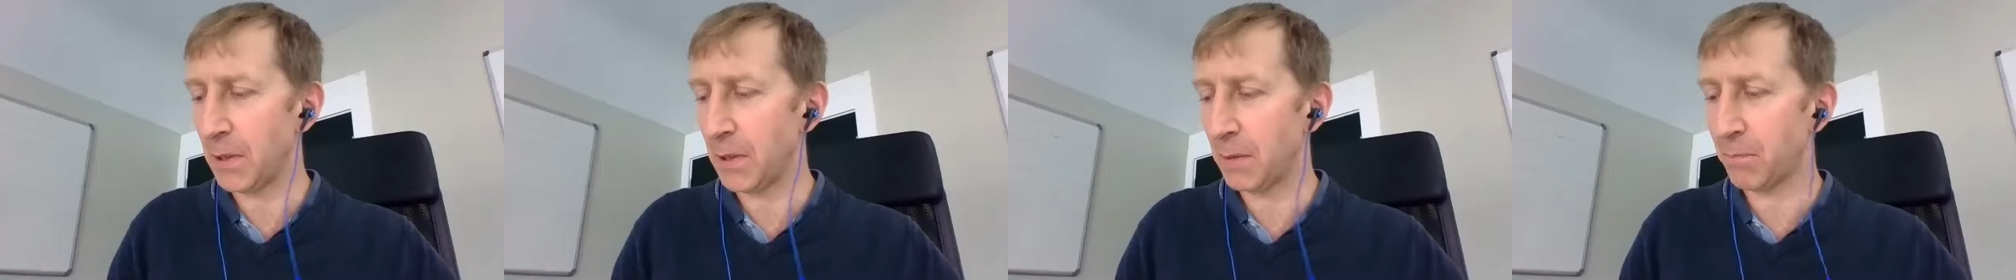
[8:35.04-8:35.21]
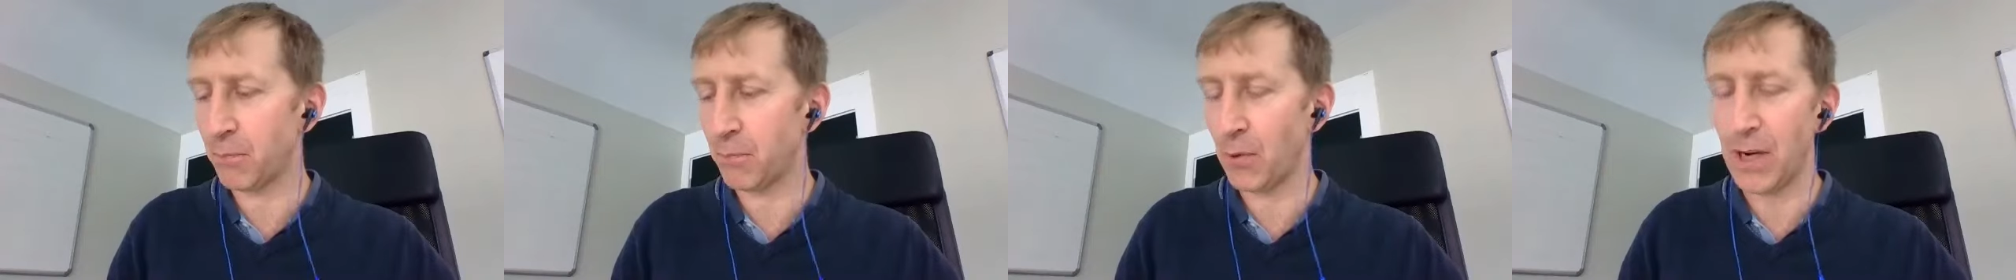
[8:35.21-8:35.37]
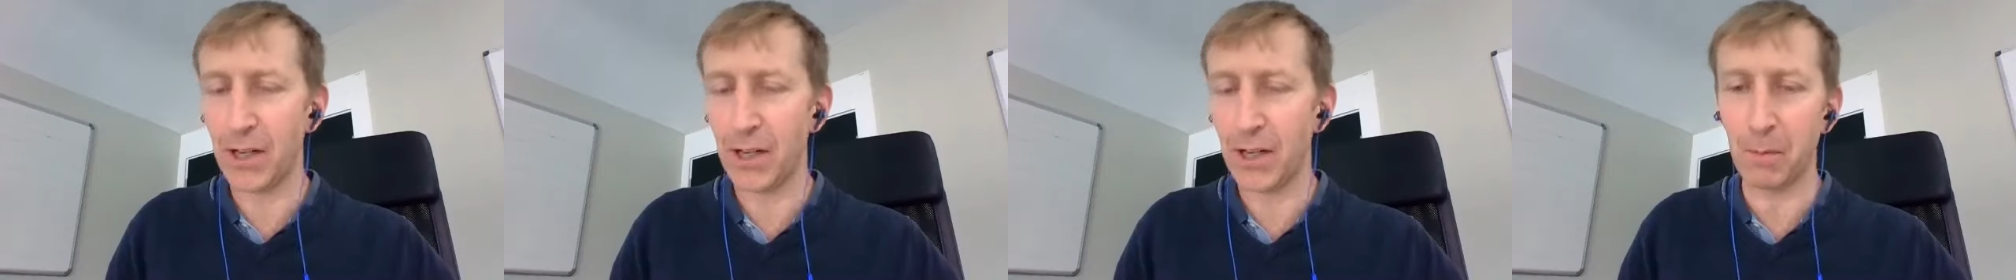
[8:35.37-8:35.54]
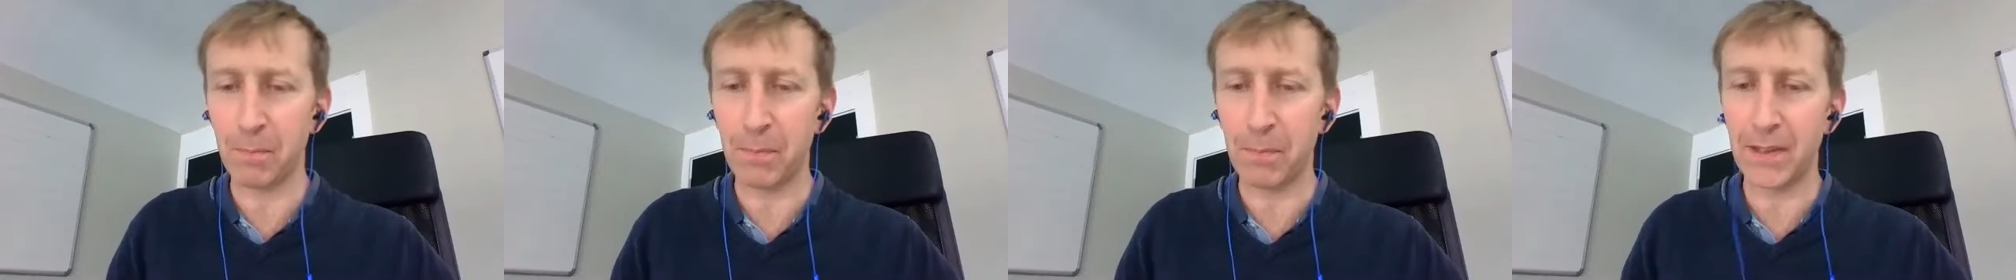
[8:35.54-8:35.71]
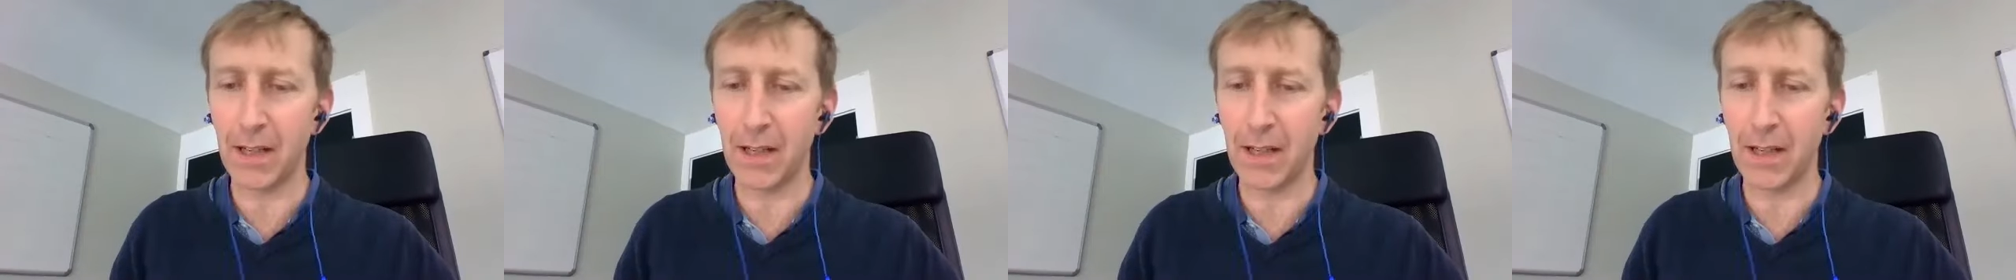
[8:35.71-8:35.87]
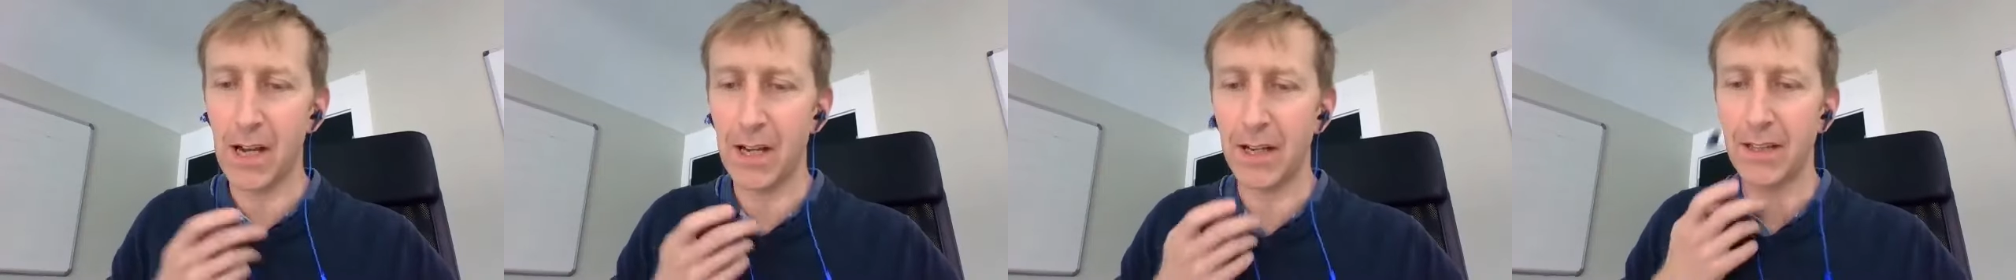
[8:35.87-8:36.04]
of break up on the
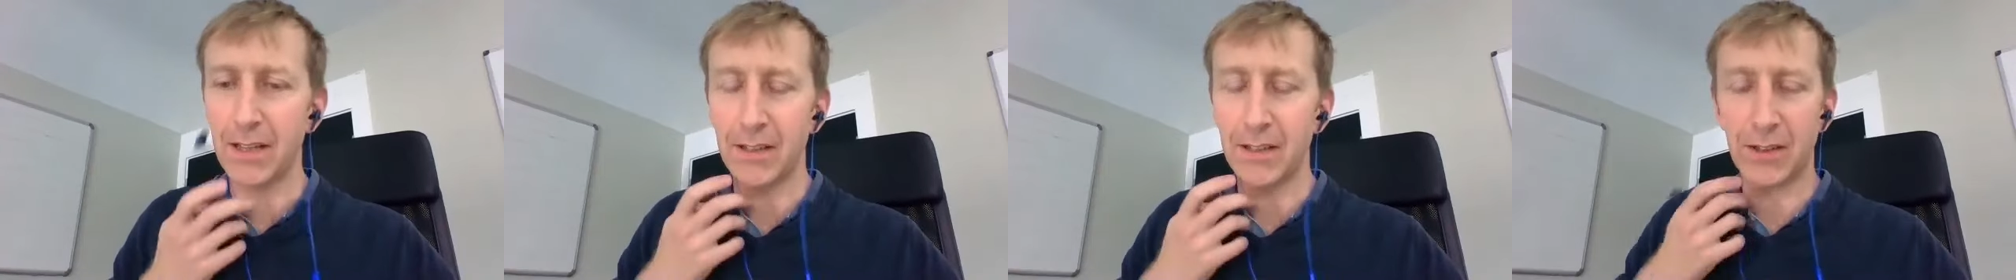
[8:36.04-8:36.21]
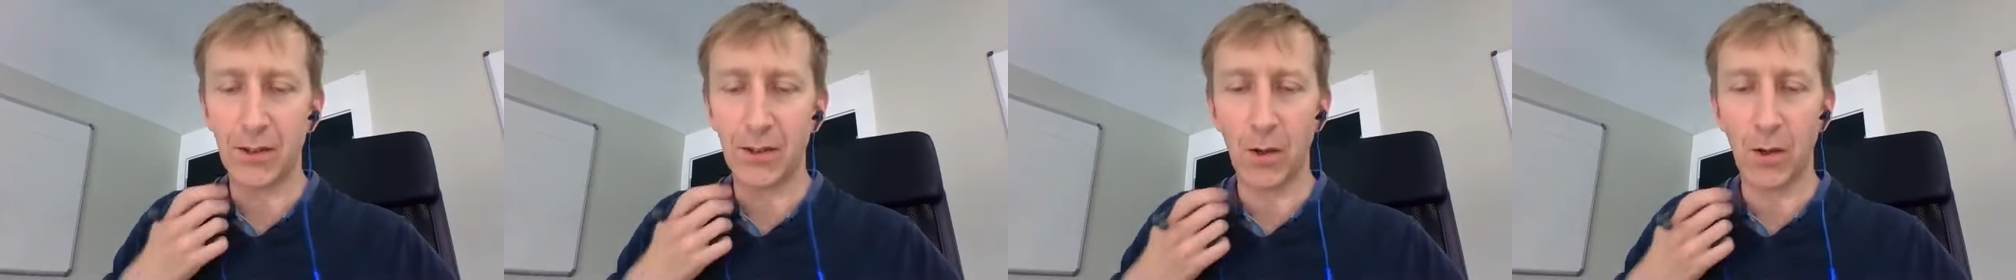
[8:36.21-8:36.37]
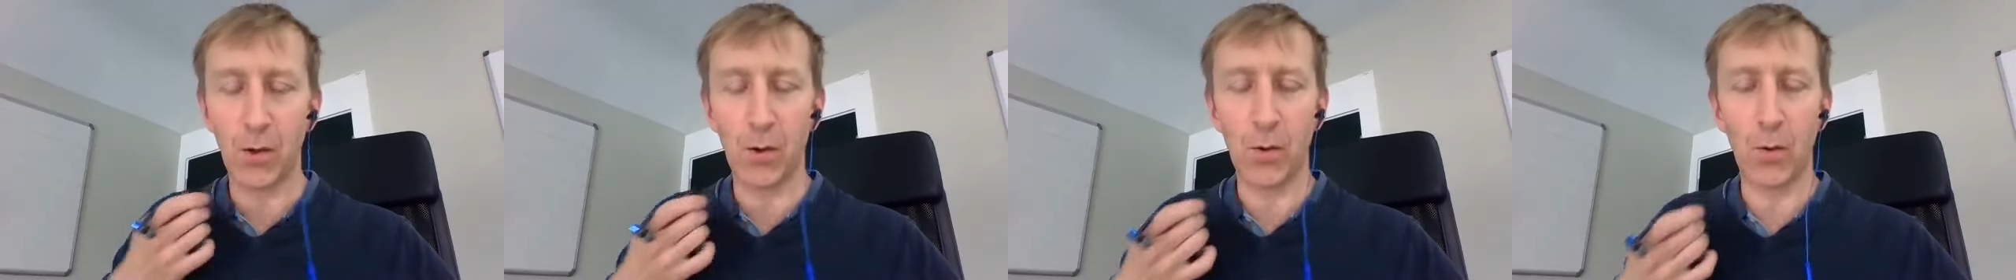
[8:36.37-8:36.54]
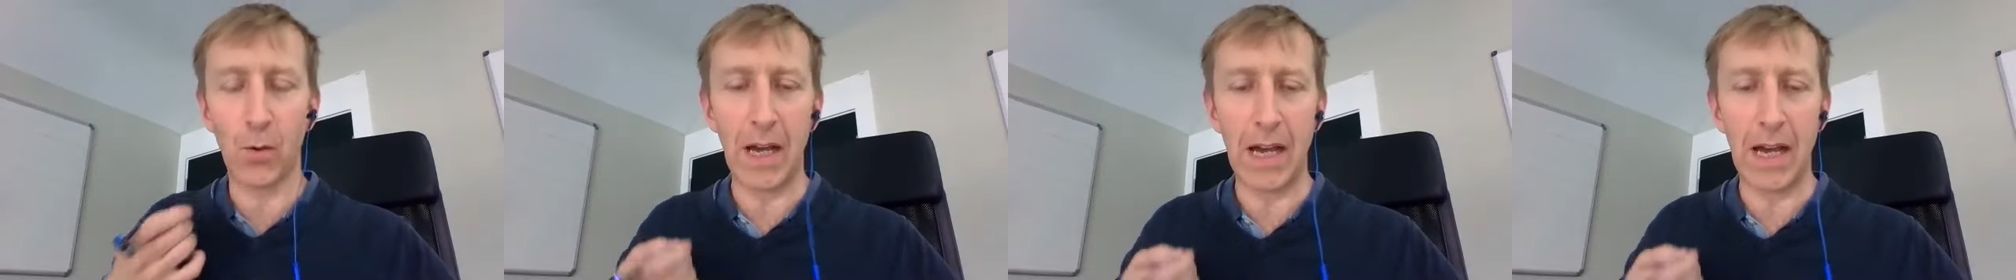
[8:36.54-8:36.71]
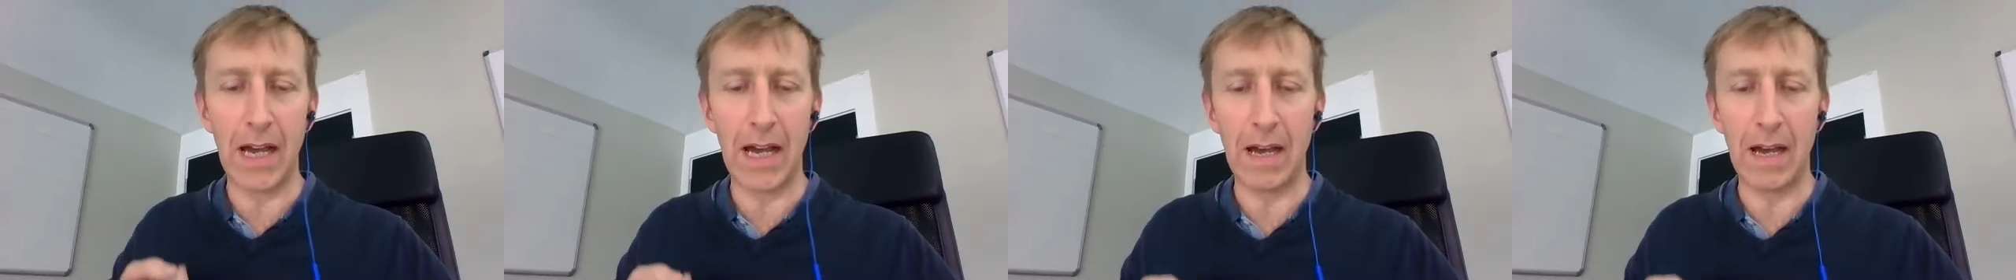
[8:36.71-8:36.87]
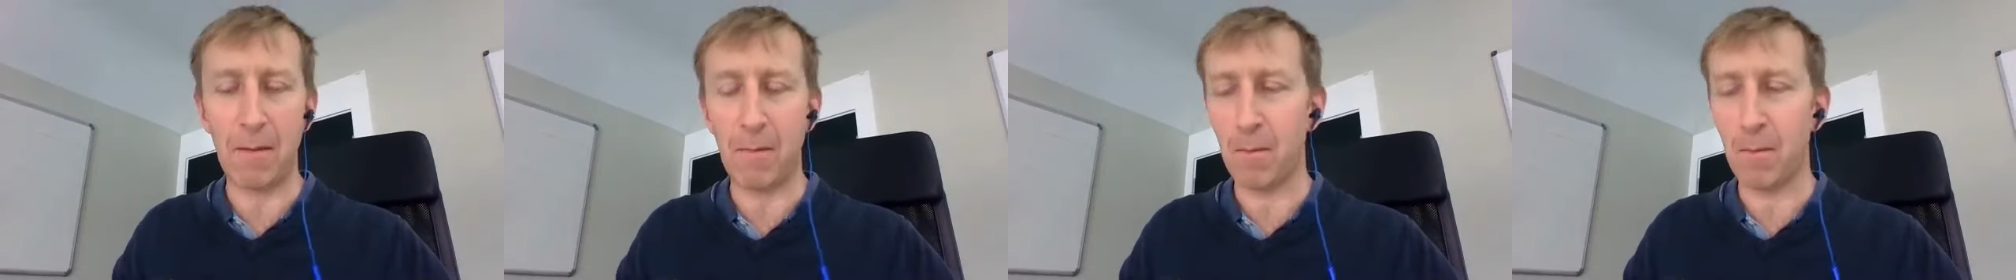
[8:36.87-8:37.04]
line, so
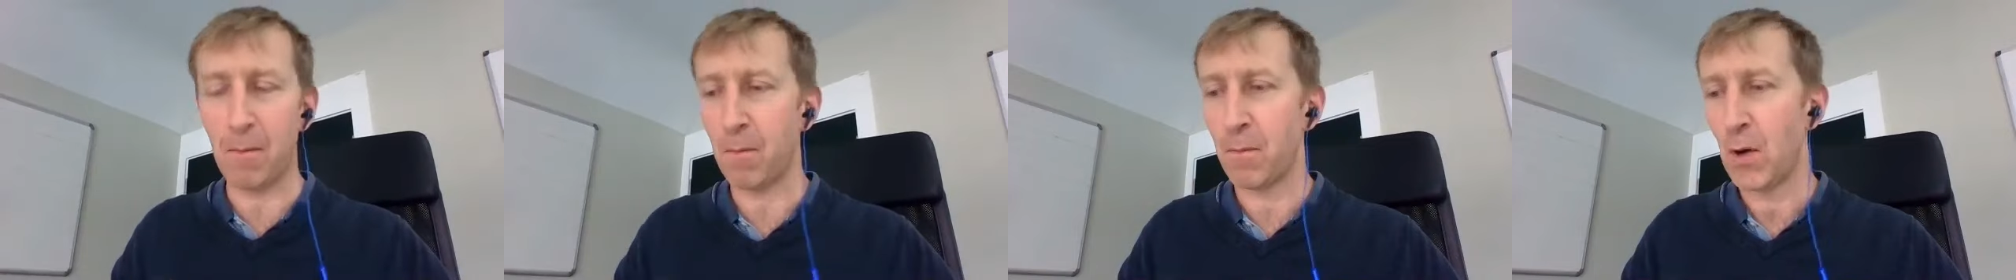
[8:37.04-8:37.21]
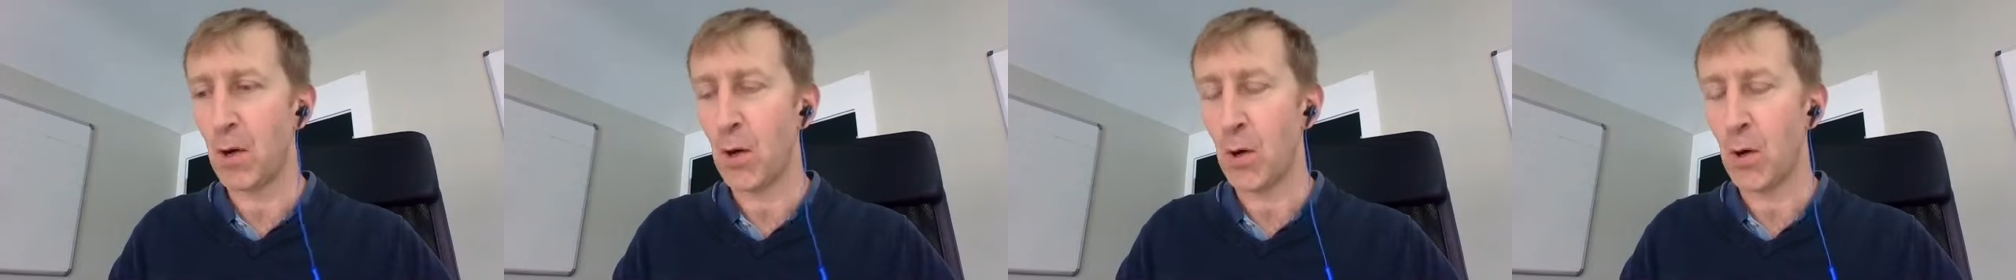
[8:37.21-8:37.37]
um,